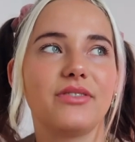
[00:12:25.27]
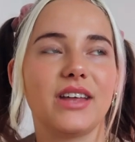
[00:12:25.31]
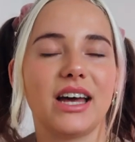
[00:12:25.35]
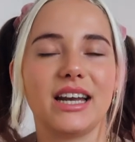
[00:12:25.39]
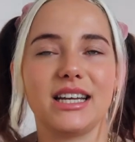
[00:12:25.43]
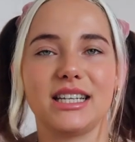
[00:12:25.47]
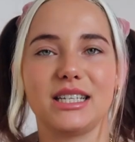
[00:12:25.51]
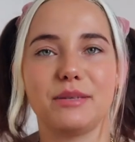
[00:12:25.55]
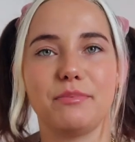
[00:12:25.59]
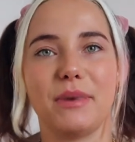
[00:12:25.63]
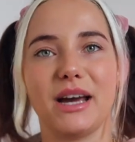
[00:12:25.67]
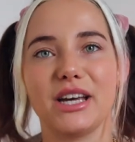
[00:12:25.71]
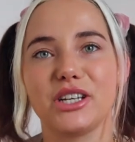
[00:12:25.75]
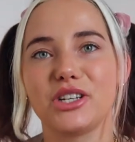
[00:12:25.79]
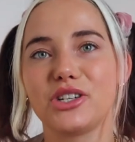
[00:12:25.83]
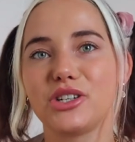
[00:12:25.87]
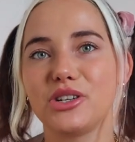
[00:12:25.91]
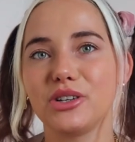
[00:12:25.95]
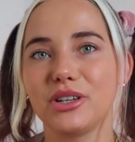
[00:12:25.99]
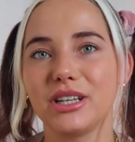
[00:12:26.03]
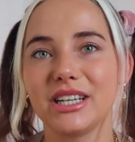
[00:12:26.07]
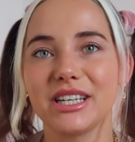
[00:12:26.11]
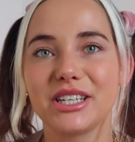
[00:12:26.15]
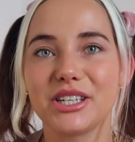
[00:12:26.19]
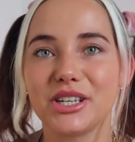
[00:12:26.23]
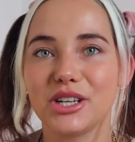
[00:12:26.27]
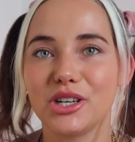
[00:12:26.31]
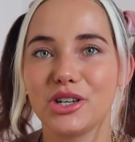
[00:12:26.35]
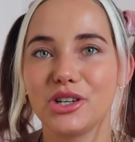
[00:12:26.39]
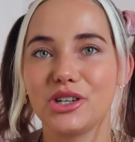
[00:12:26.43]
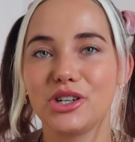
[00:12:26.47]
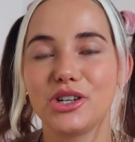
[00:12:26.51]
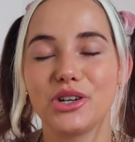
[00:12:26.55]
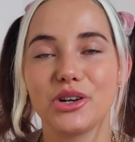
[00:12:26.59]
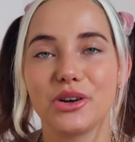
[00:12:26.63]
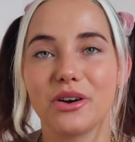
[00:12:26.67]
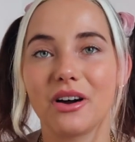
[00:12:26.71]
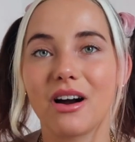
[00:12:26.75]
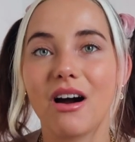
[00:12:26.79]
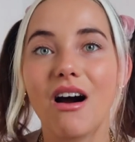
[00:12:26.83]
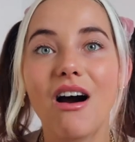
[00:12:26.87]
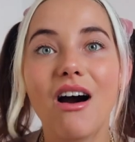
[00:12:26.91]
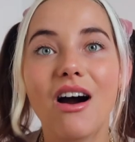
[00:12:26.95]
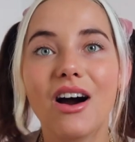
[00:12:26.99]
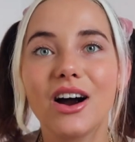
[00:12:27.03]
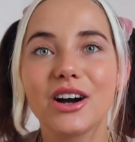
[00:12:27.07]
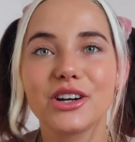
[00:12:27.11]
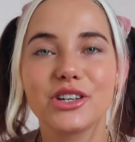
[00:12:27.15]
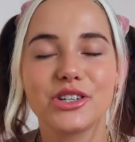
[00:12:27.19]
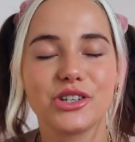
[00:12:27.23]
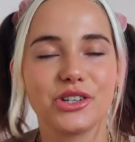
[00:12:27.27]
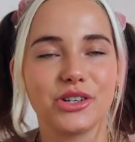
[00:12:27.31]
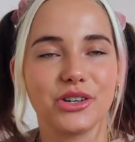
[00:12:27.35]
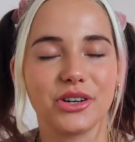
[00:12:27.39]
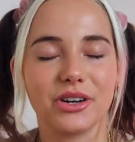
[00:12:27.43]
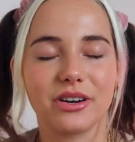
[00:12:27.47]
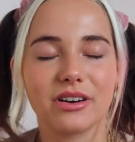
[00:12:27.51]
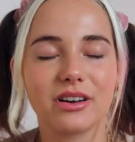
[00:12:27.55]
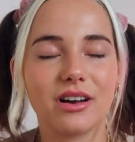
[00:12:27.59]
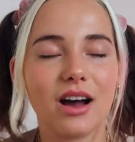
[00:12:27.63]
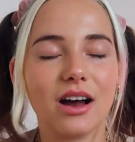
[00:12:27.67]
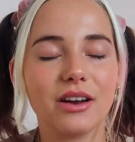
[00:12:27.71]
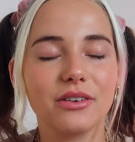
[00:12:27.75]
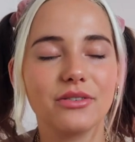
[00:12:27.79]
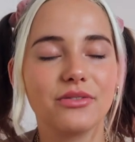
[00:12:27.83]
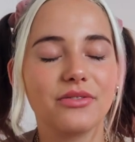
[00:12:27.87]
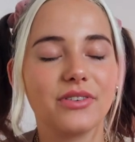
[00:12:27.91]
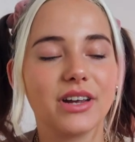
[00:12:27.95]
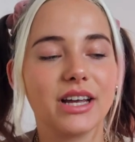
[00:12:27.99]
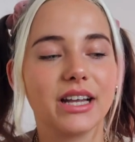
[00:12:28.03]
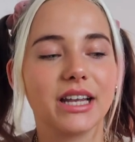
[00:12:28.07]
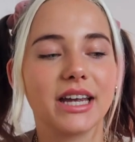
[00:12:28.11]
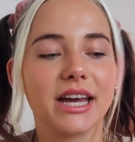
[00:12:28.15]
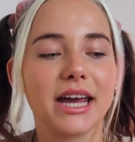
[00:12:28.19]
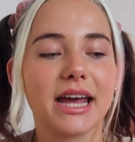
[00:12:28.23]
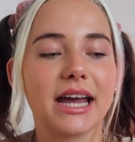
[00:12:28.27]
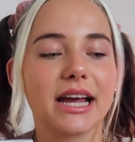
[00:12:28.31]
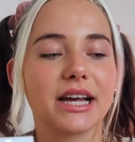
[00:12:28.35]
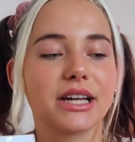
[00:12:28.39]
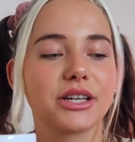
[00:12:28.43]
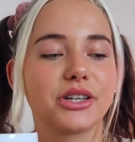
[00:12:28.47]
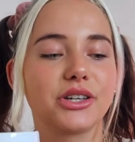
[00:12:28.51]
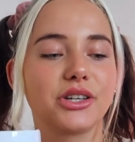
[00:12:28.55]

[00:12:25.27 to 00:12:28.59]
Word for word: that it's best to listen to your heart, to your gut feeling.